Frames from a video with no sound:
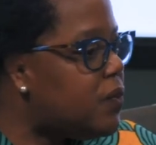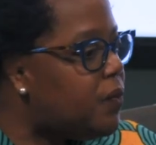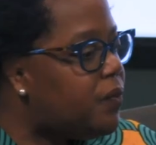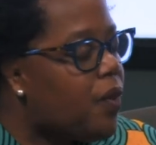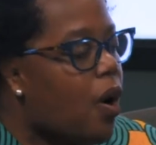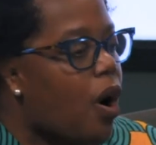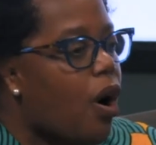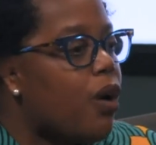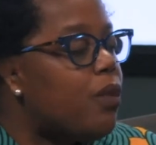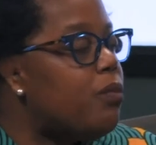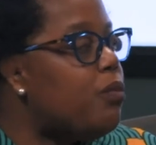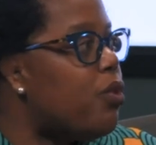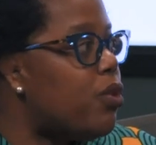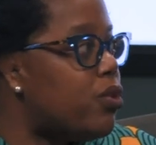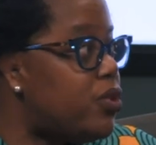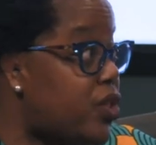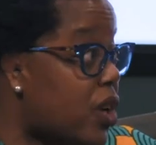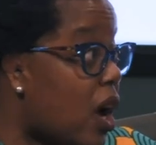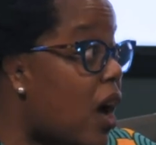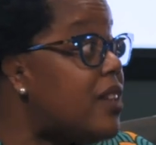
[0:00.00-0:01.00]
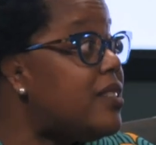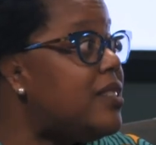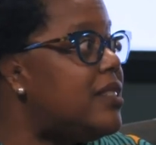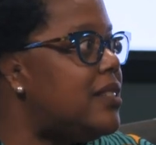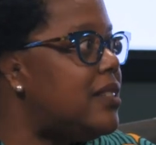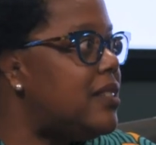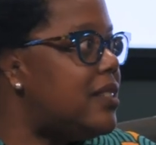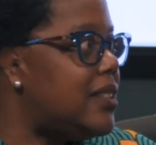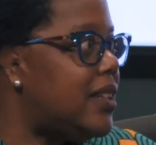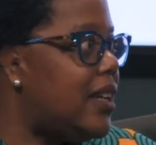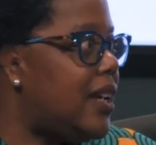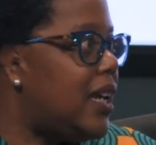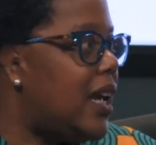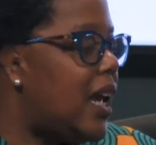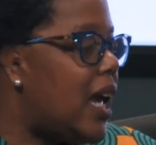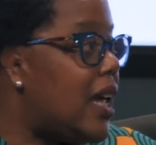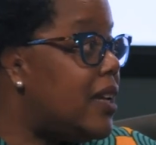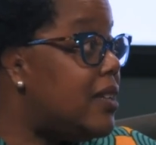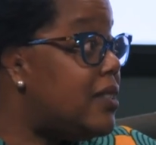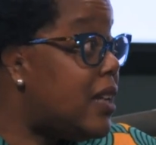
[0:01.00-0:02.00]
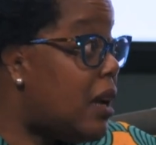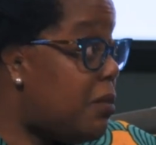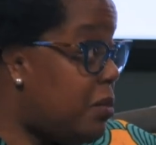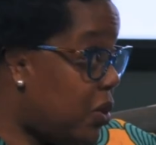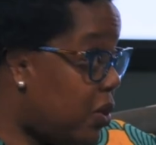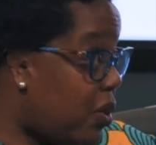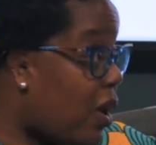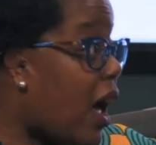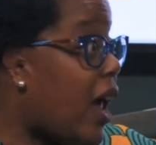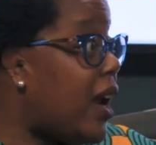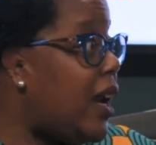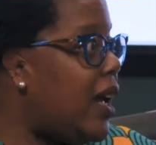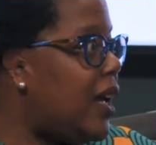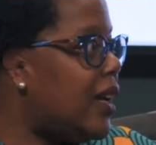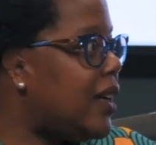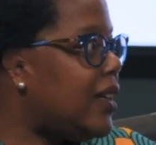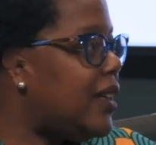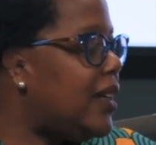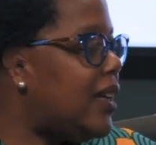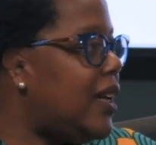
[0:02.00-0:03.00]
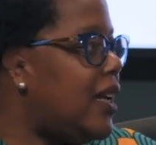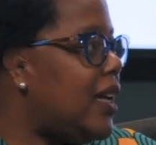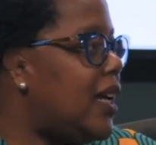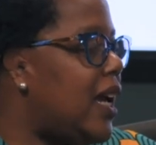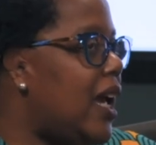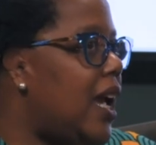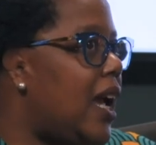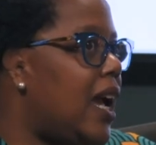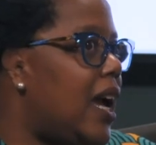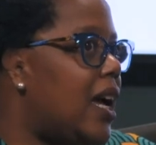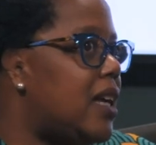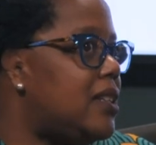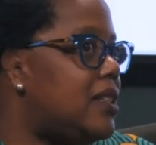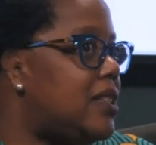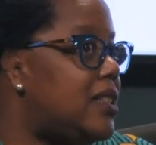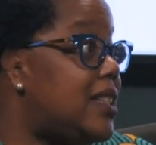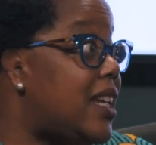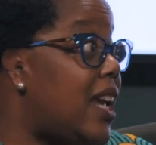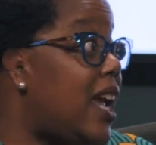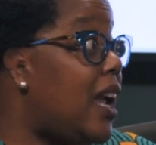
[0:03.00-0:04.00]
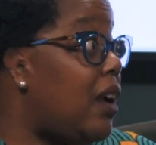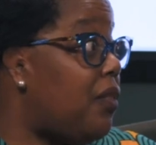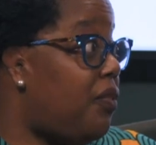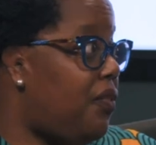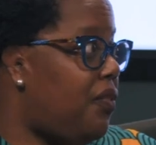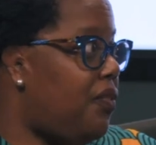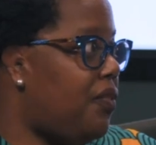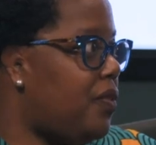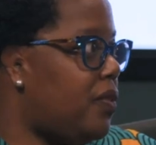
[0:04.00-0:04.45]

far more just and democratic and safe.